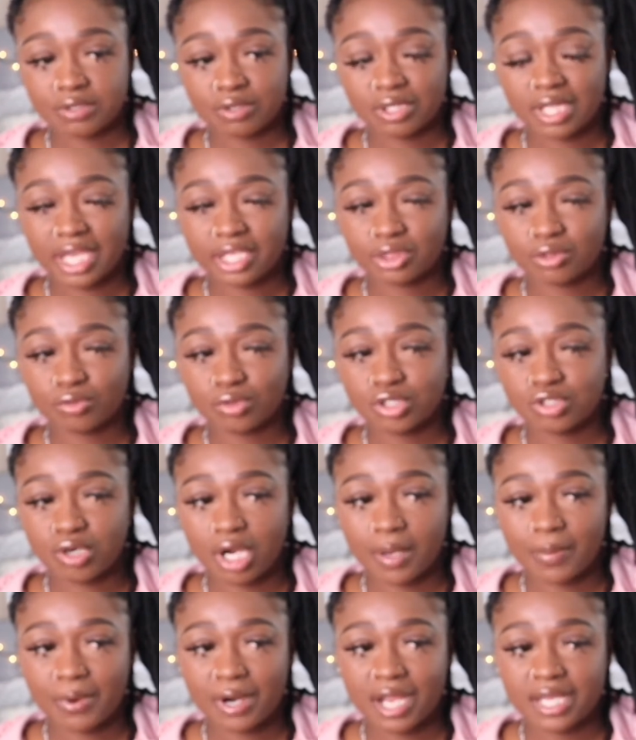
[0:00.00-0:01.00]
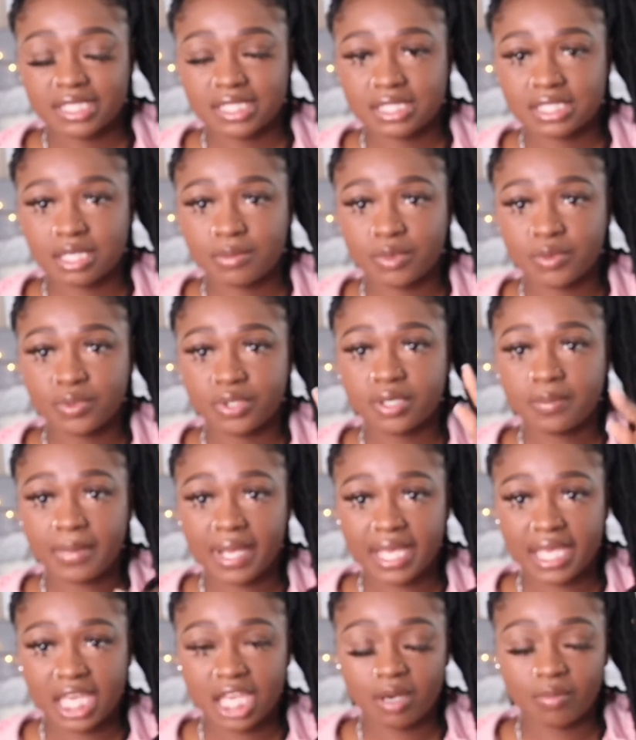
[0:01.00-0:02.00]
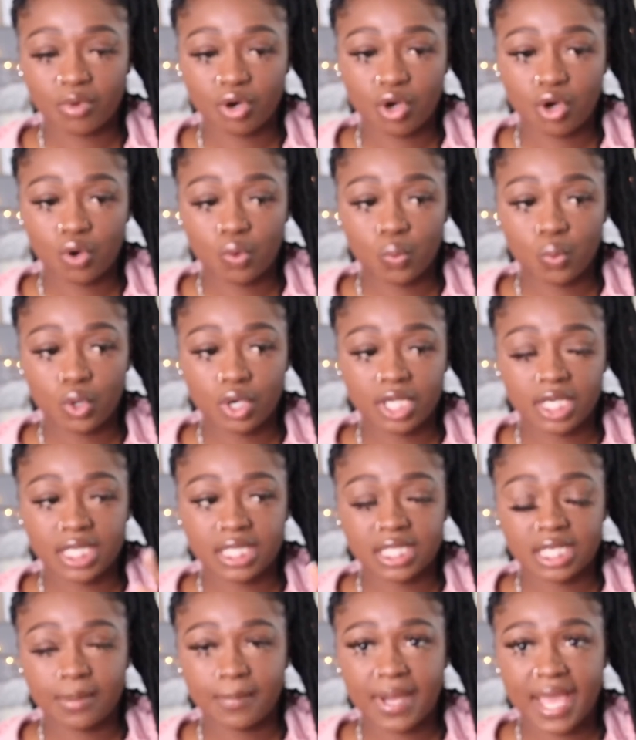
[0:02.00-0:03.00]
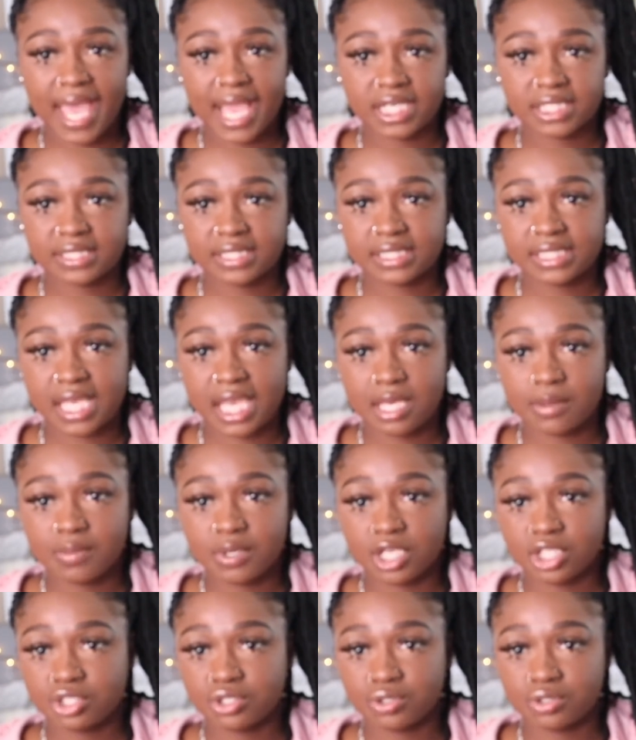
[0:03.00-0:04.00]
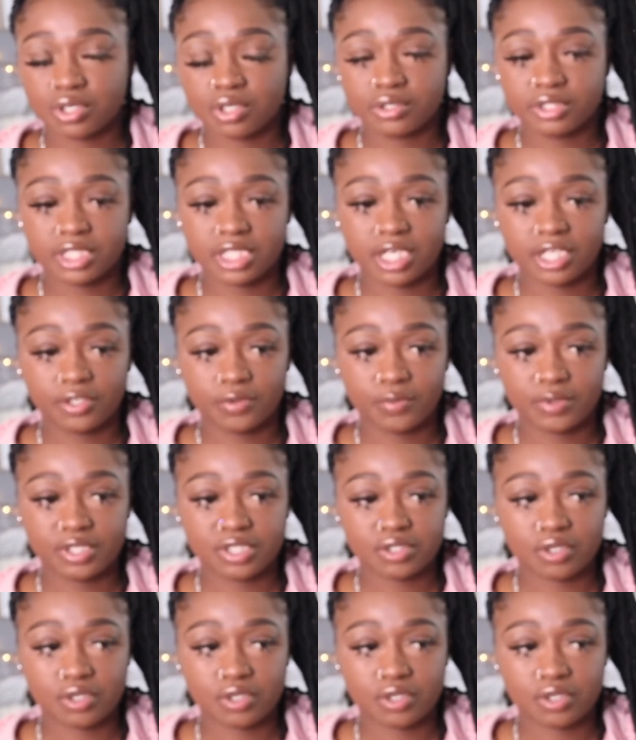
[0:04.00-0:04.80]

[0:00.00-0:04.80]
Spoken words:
or like three tripods, because I'm gonna put my camera on one and then I'm gonna actually take pictures on the other one.